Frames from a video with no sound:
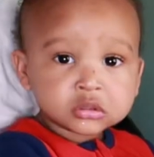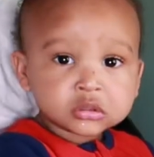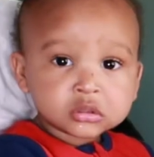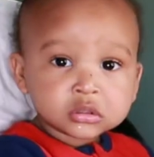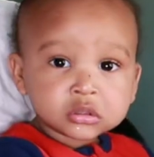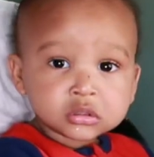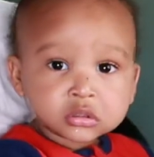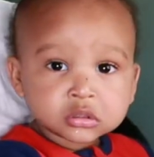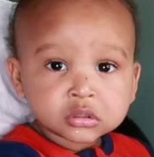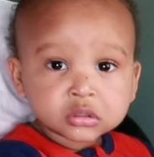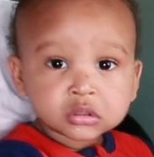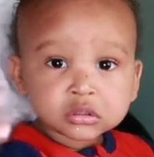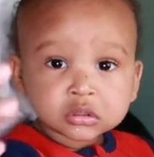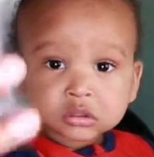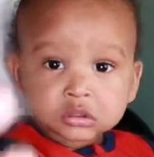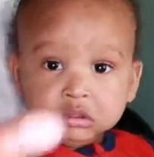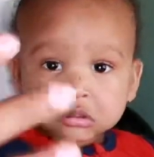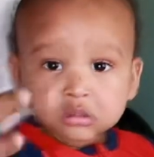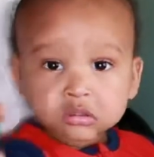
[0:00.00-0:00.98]

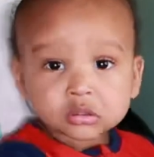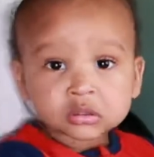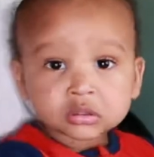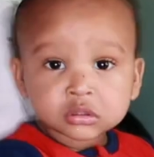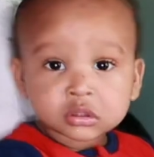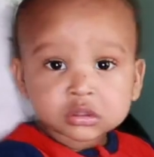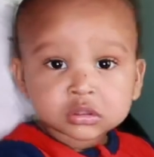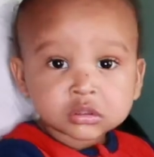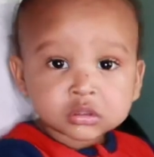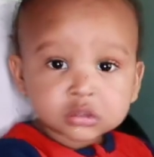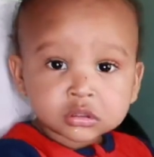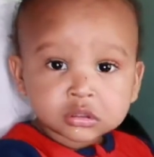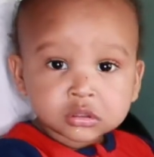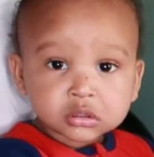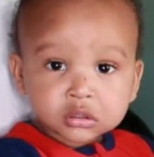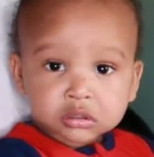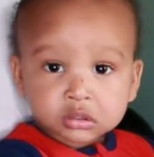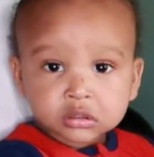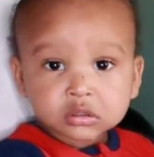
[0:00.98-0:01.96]

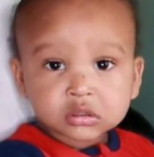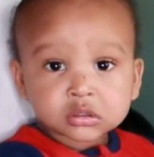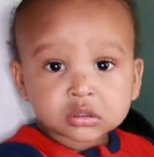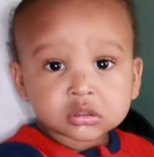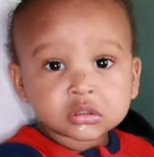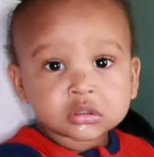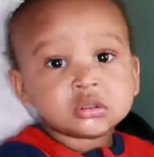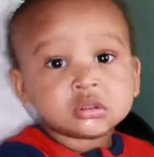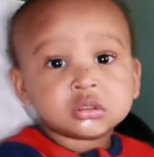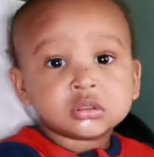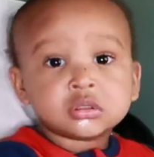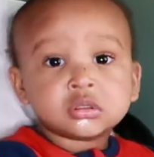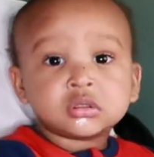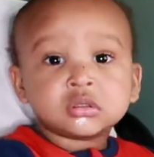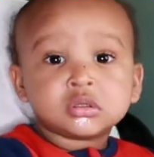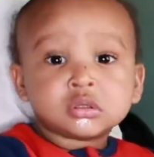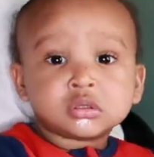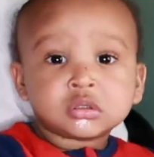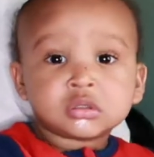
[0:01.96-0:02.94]

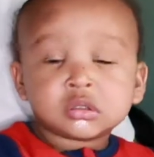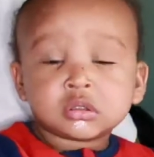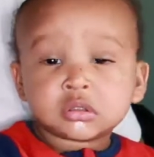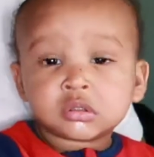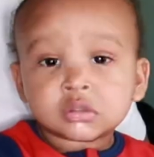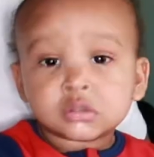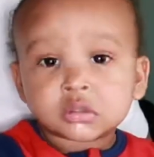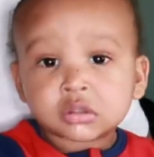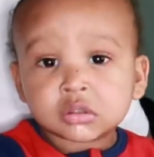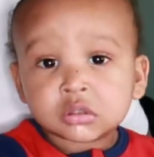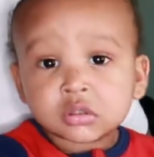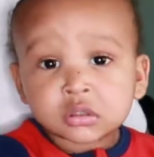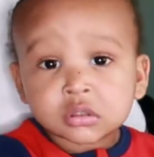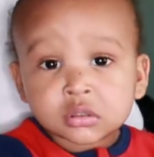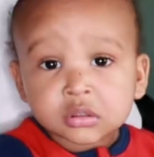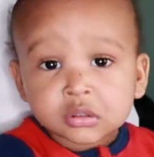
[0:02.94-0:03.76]
(silent)